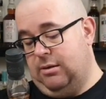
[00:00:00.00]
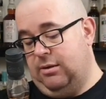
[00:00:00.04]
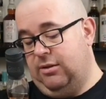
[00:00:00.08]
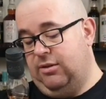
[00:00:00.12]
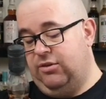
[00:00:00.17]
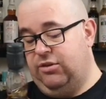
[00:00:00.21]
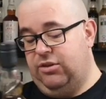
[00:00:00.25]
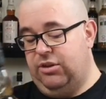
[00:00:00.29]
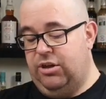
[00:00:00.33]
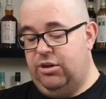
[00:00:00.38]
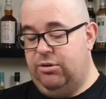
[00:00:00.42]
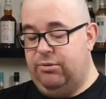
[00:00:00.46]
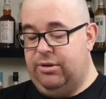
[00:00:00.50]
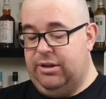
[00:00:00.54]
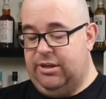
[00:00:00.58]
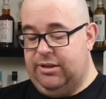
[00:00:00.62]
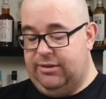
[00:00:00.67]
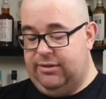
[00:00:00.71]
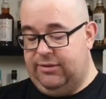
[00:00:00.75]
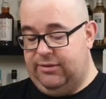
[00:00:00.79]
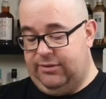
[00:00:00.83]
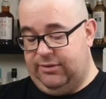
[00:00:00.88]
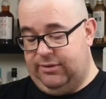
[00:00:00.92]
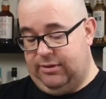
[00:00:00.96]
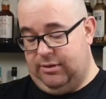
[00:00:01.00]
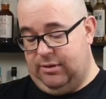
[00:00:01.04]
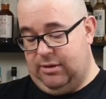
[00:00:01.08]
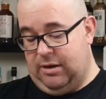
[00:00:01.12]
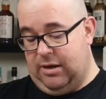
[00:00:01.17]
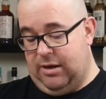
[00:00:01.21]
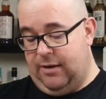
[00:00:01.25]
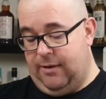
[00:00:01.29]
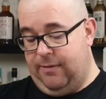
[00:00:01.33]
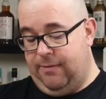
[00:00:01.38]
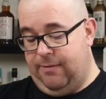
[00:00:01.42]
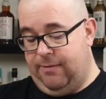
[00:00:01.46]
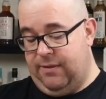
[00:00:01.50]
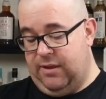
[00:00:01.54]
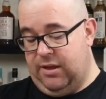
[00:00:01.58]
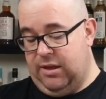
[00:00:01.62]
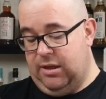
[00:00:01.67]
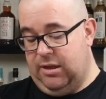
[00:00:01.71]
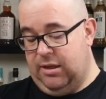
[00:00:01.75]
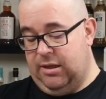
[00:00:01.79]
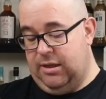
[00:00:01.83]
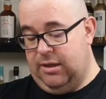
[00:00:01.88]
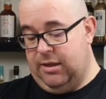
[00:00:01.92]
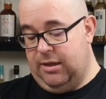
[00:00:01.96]
series, I
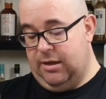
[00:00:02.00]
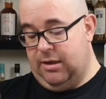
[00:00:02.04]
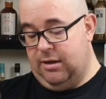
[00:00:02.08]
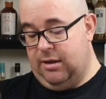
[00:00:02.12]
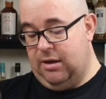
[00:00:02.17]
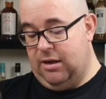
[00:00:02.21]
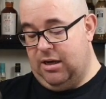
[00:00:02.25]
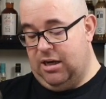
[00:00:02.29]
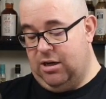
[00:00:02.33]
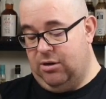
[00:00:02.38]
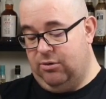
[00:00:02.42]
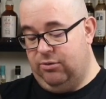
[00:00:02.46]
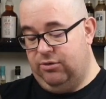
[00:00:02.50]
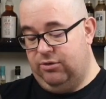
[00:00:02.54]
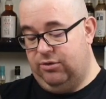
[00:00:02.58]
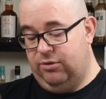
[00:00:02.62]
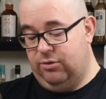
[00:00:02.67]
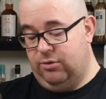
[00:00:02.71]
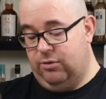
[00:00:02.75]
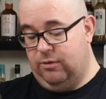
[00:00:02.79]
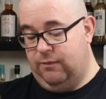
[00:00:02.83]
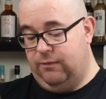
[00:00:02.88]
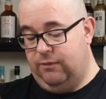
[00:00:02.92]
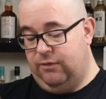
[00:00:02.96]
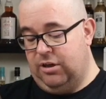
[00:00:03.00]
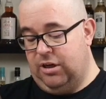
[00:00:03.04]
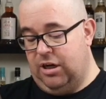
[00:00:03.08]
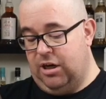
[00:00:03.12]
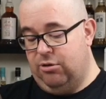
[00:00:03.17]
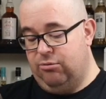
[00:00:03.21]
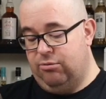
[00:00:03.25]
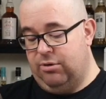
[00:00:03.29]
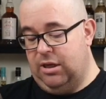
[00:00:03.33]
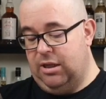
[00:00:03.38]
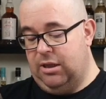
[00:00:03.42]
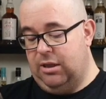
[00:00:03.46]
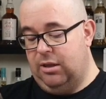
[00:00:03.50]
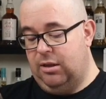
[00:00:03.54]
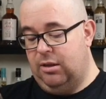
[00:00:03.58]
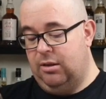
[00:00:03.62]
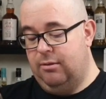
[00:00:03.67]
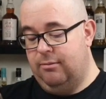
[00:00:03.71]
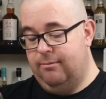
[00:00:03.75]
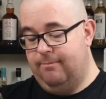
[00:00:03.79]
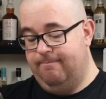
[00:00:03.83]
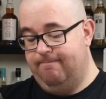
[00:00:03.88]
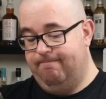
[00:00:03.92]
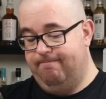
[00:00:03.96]
think, yeah, House of
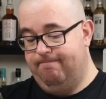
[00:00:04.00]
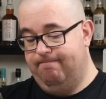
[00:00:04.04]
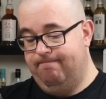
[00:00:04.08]
Tyrell,